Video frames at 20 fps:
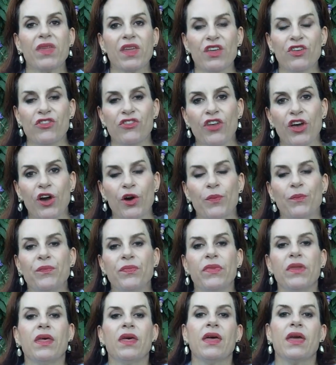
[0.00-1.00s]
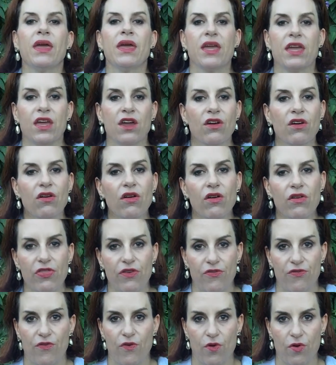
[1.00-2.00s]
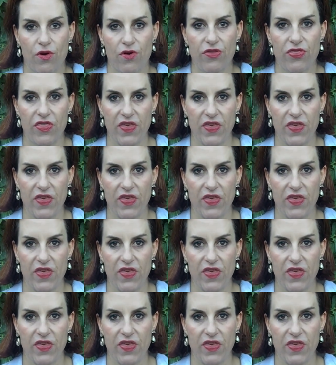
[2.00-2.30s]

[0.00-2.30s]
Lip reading: so here are the four